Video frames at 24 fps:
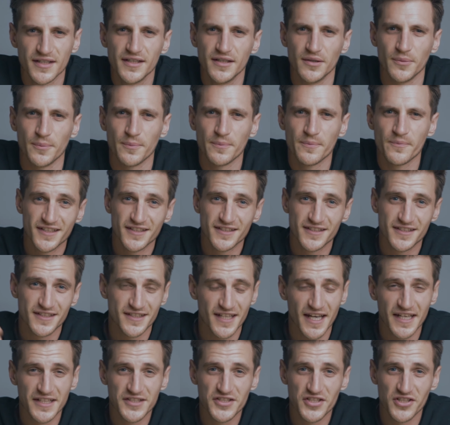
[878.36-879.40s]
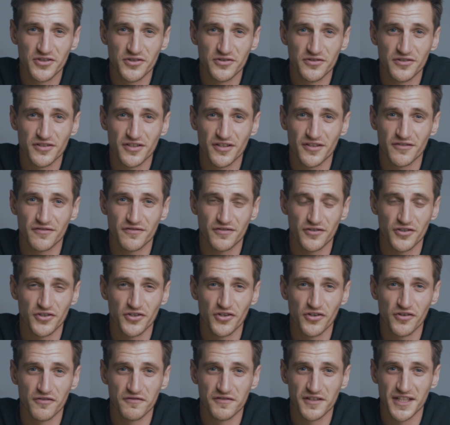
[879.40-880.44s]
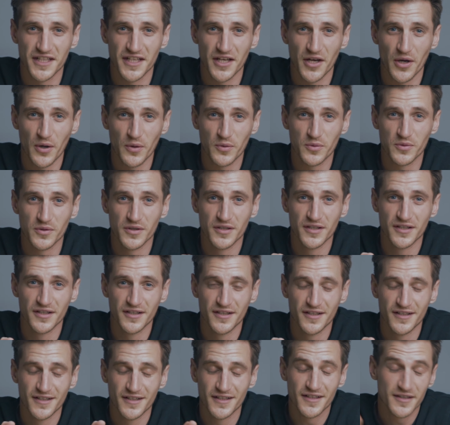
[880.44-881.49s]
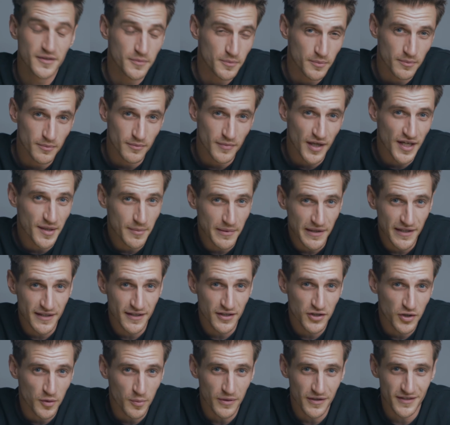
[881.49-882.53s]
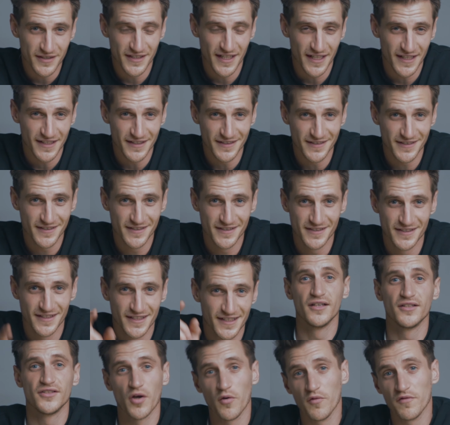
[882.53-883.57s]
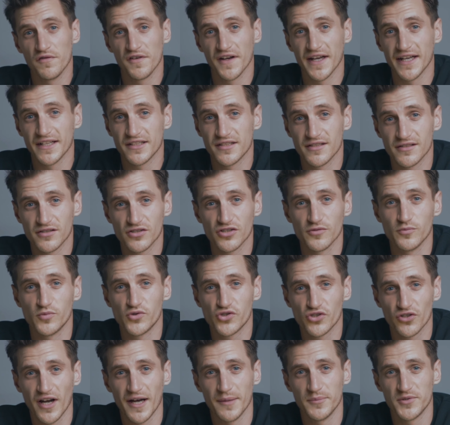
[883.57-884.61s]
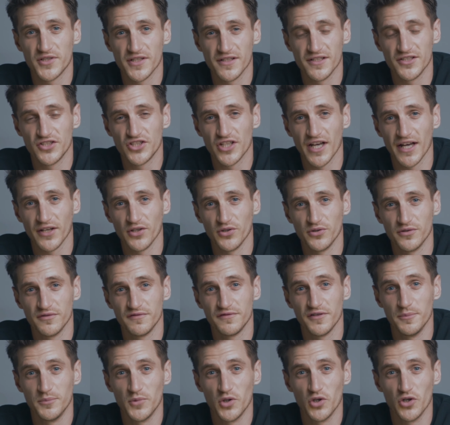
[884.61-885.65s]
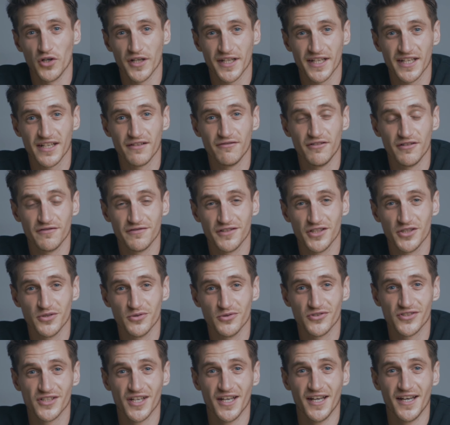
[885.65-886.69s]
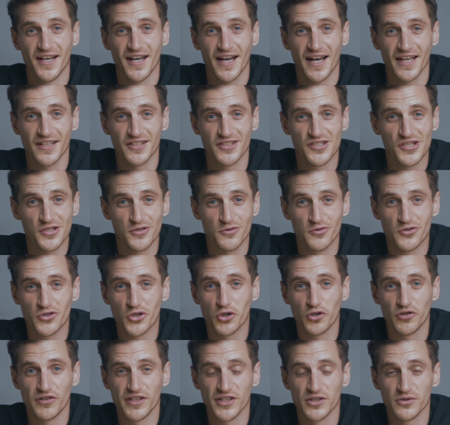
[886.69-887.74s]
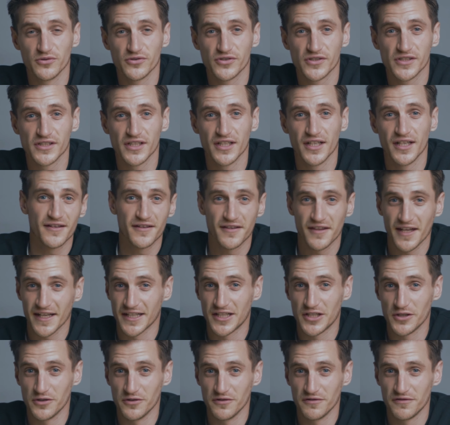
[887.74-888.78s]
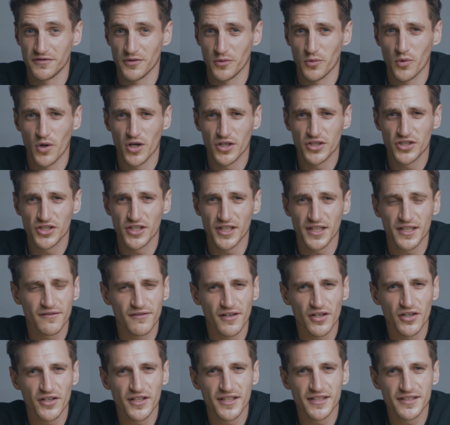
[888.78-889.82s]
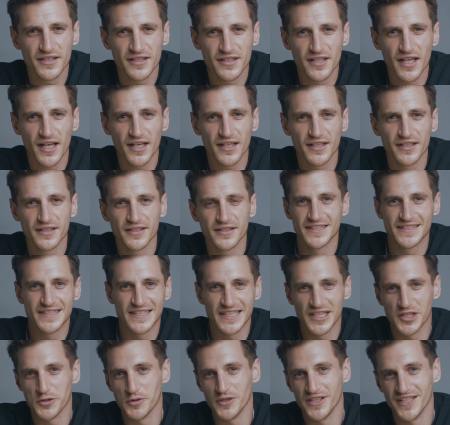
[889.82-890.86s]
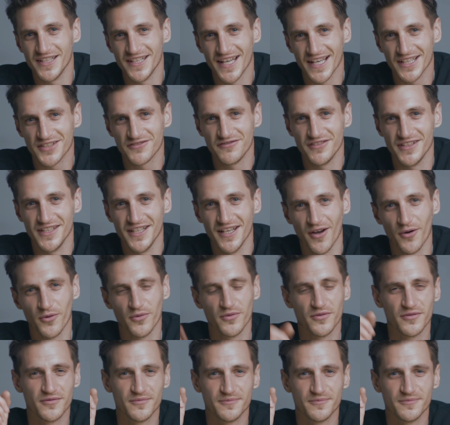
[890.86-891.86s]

it. Stay tuned for another video, maybe in a couple of days. Don't forget to subscribe to the channel for more gear reviews and tutorials. Thank you for watching. I've already said that. See you in the next video.